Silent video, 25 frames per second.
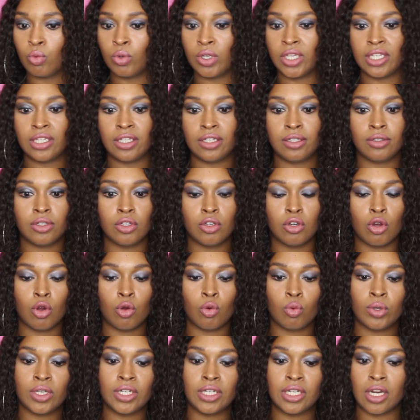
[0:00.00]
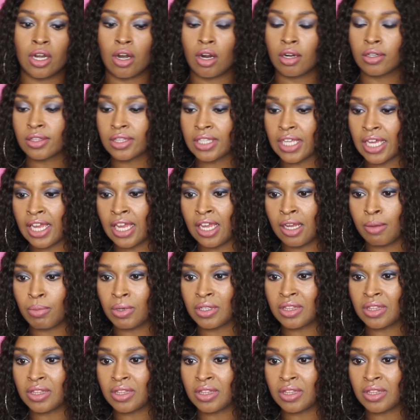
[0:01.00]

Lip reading: We did our thing,